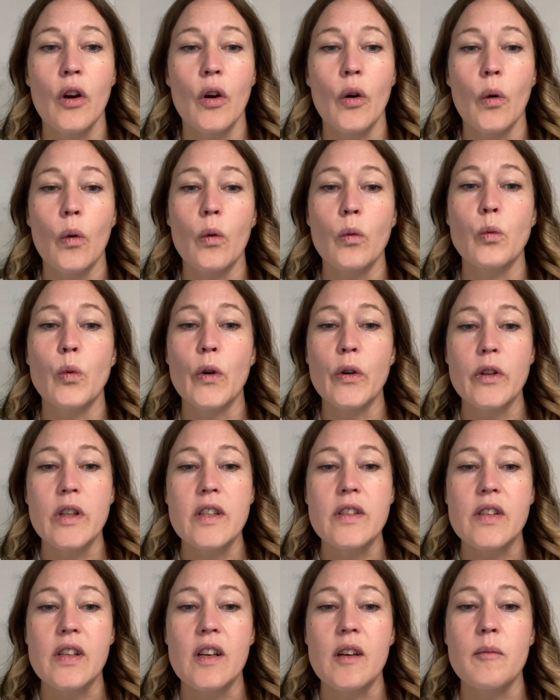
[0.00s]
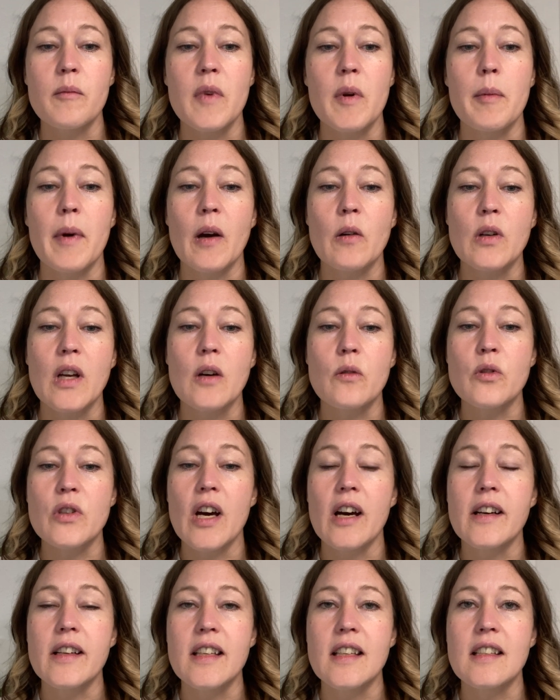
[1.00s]
or worrisome about how
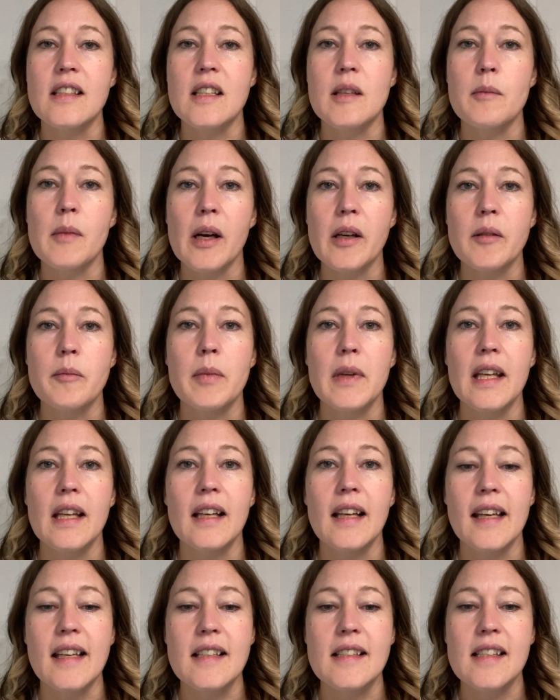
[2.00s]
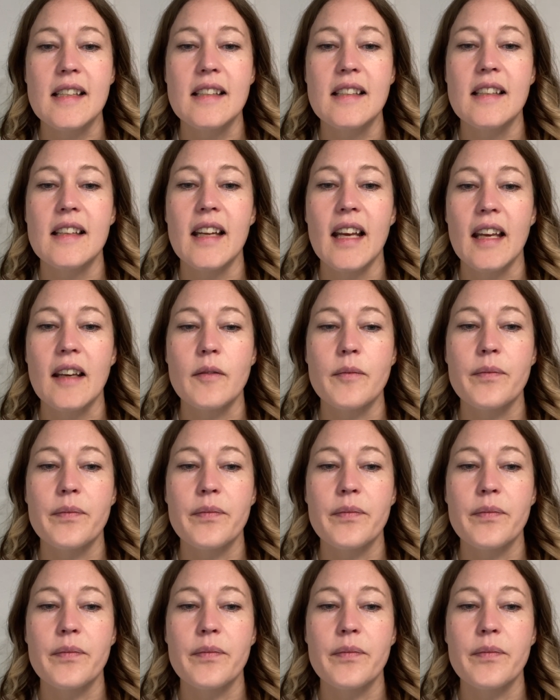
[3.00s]
tired they might be later in the day.